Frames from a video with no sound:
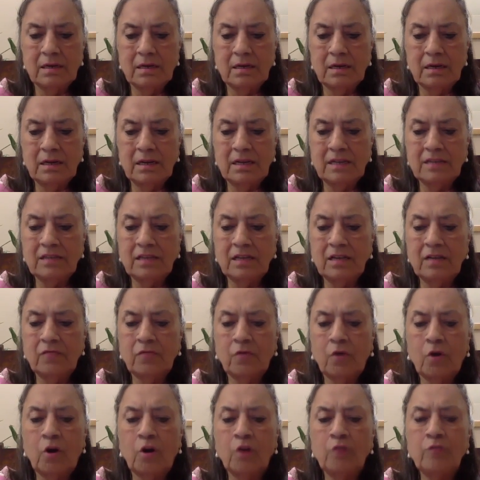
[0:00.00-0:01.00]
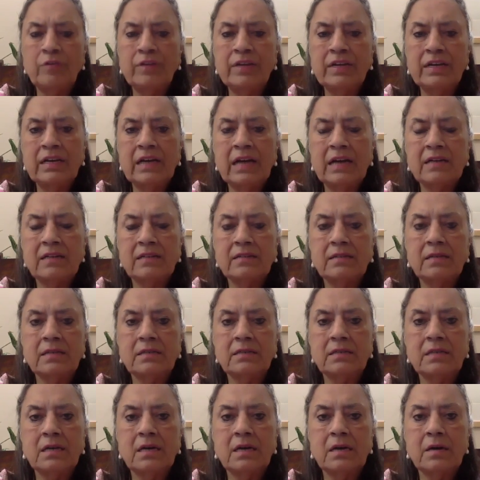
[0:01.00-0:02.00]
is evolving at
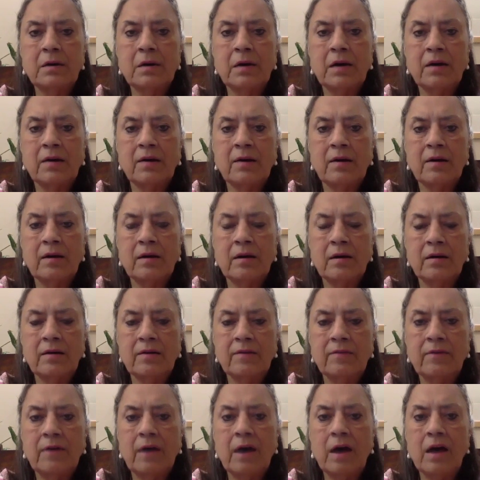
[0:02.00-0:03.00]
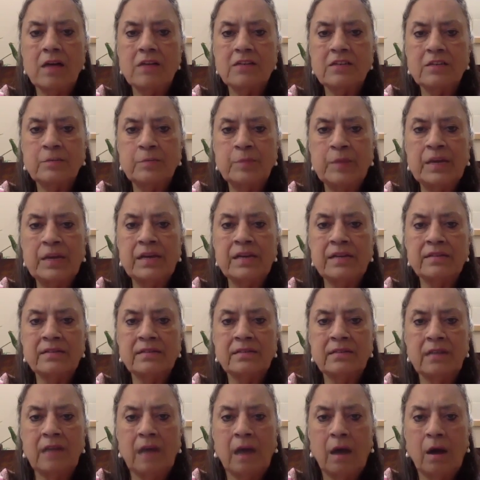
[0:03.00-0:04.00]
such a fast pace
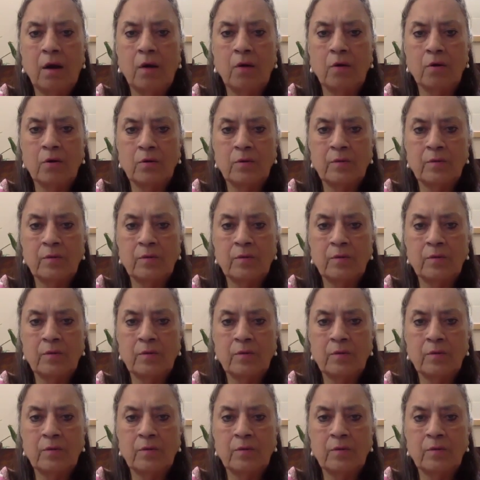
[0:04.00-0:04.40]
now,